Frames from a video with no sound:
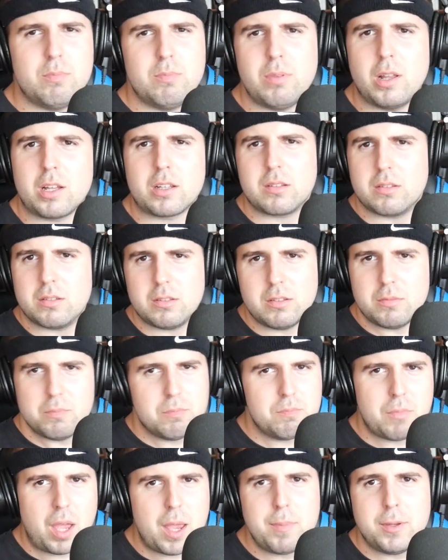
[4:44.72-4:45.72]
Like,
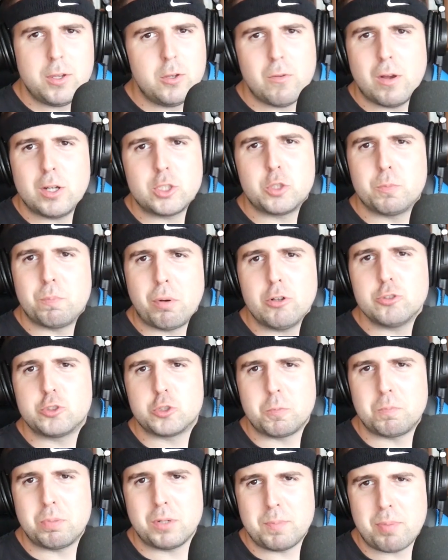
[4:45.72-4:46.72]
maybe you were supposed
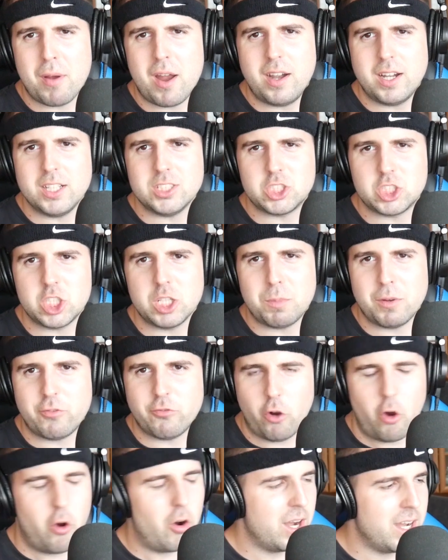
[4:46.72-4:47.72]
to prepare this shit
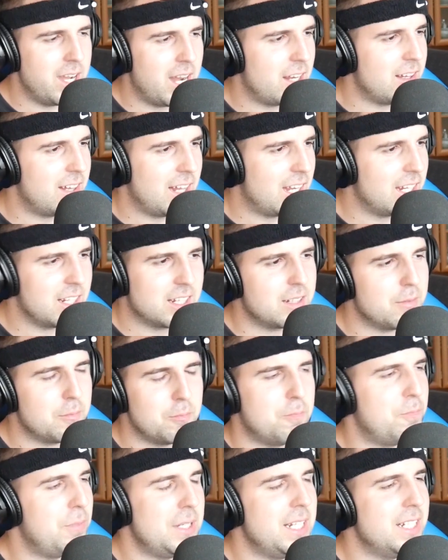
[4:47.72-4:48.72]
before and not like
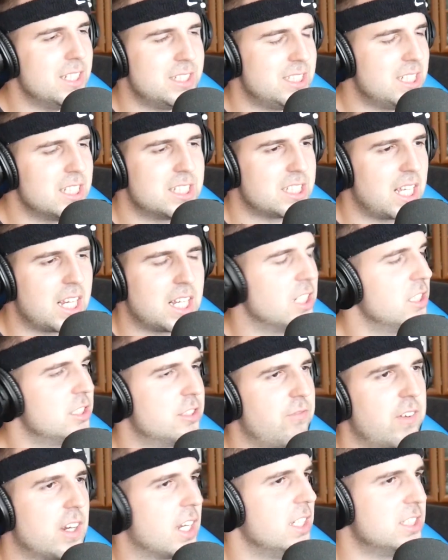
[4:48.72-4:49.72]
be 6 seconds
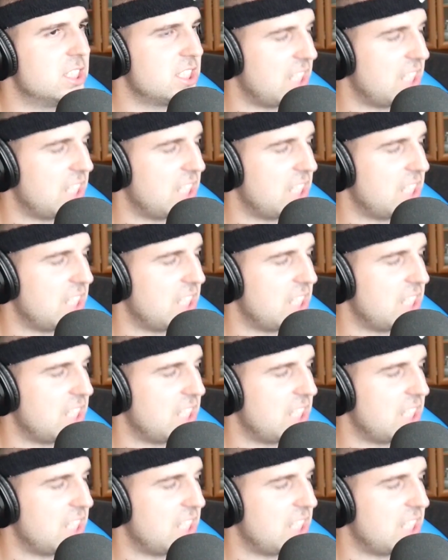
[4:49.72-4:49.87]
fucking